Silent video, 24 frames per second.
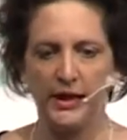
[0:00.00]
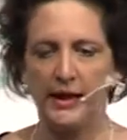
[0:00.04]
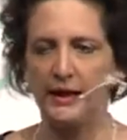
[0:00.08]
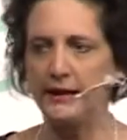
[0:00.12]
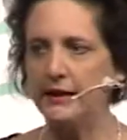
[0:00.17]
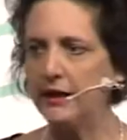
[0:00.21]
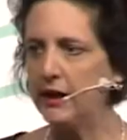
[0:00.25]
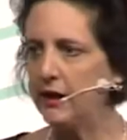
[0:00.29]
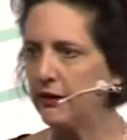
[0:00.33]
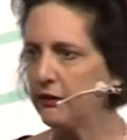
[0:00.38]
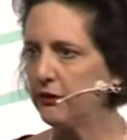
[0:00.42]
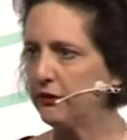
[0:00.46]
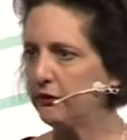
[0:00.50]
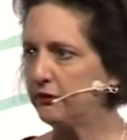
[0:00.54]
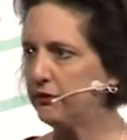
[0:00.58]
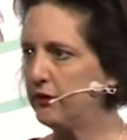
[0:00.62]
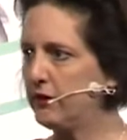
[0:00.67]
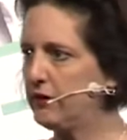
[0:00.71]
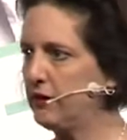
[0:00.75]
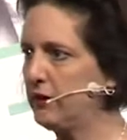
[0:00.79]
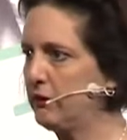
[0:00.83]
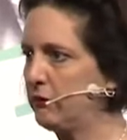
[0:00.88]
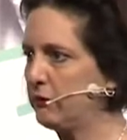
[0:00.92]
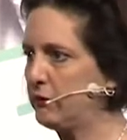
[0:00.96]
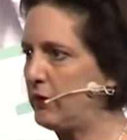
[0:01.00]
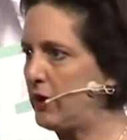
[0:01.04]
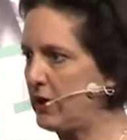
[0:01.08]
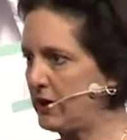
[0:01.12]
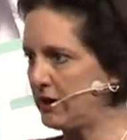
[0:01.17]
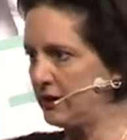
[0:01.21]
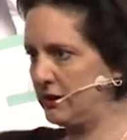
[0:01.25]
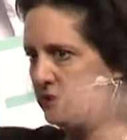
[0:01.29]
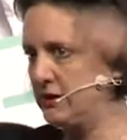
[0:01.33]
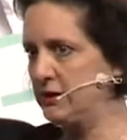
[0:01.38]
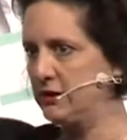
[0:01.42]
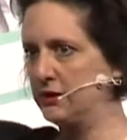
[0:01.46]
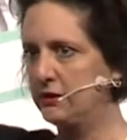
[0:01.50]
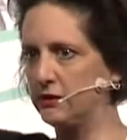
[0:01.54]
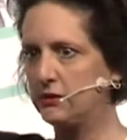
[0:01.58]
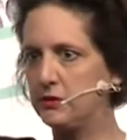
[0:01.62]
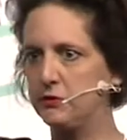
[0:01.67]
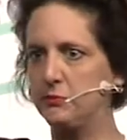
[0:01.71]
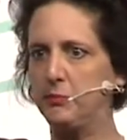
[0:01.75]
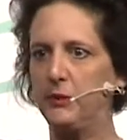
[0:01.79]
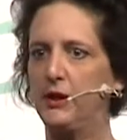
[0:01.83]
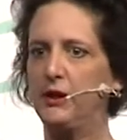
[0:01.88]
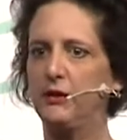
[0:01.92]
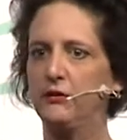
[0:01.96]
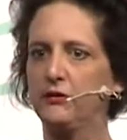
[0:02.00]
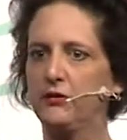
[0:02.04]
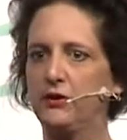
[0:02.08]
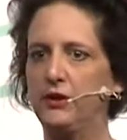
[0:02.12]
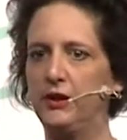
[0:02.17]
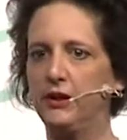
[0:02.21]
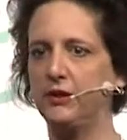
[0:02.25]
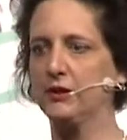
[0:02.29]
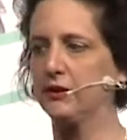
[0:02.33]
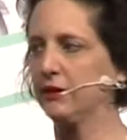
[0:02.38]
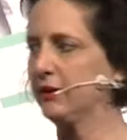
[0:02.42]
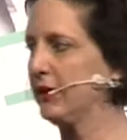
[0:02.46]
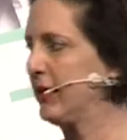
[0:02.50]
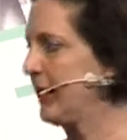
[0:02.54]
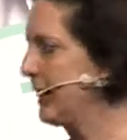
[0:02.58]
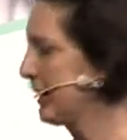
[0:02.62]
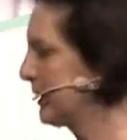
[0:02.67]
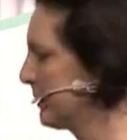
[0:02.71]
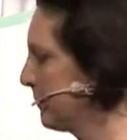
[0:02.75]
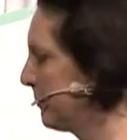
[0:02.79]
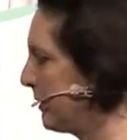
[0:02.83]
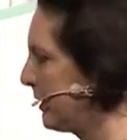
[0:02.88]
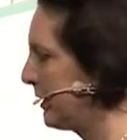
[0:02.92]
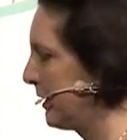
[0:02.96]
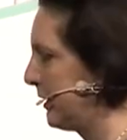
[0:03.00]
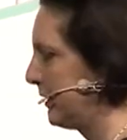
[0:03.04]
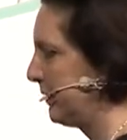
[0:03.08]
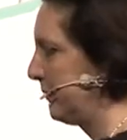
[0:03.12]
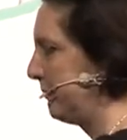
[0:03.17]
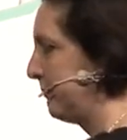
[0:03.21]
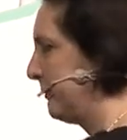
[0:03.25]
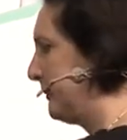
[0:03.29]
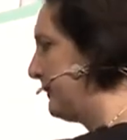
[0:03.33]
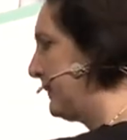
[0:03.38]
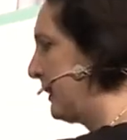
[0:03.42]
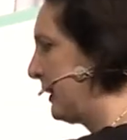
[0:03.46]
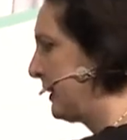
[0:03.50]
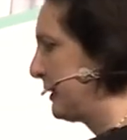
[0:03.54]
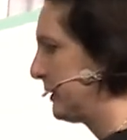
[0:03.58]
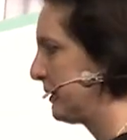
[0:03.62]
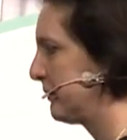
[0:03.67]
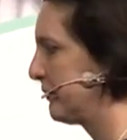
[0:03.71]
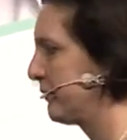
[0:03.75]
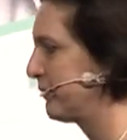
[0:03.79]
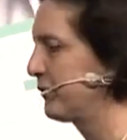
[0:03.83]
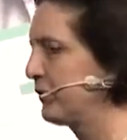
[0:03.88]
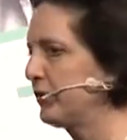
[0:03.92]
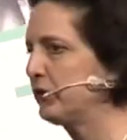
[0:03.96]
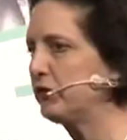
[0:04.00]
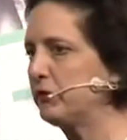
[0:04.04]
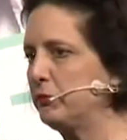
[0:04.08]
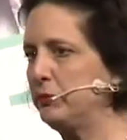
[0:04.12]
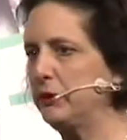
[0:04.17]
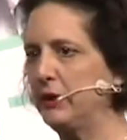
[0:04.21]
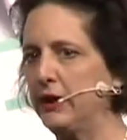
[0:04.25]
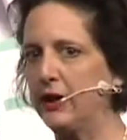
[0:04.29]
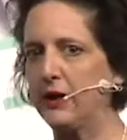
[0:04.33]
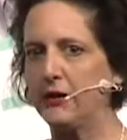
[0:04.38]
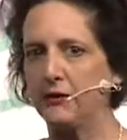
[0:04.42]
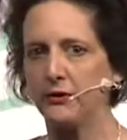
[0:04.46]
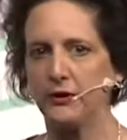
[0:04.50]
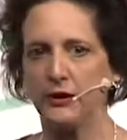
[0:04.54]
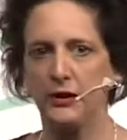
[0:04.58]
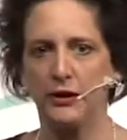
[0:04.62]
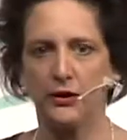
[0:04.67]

And now he's sending rockets into space and he can land them on like a frisbee out in